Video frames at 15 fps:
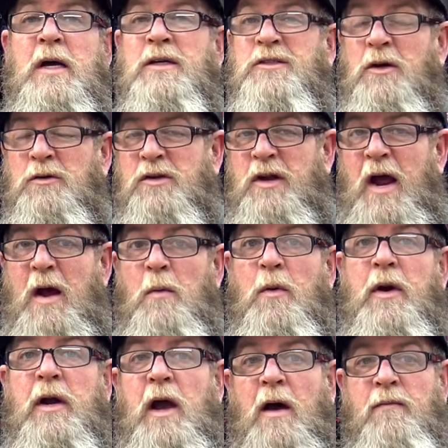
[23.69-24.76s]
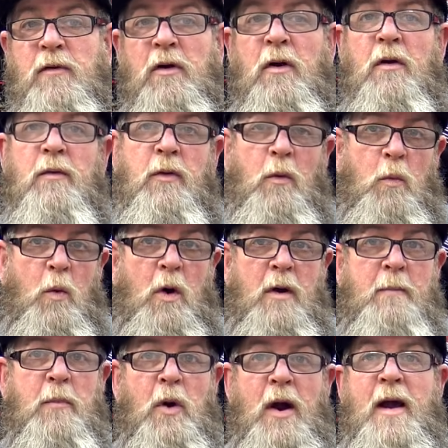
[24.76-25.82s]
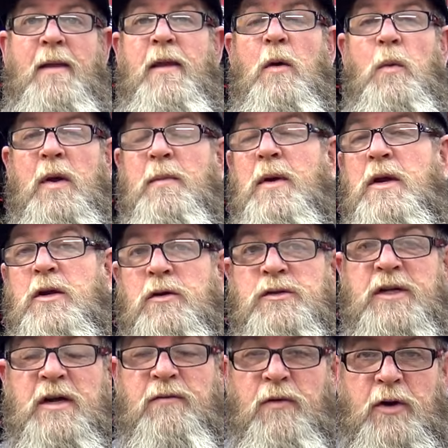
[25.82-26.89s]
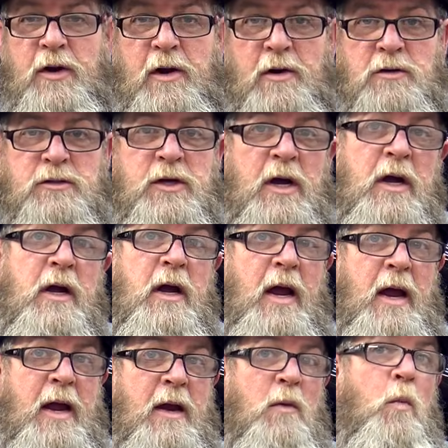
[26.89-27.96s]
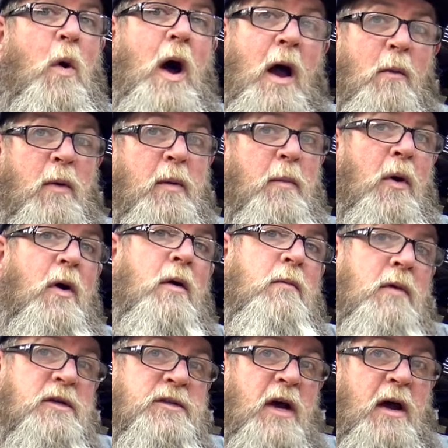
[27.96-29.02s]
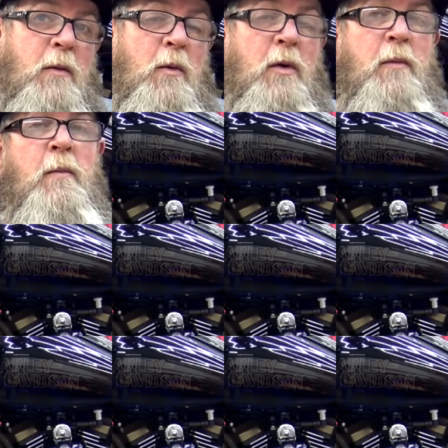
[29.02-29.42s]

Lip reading: So today I want to cover the one brand that we've been using for years and why we bought a second one.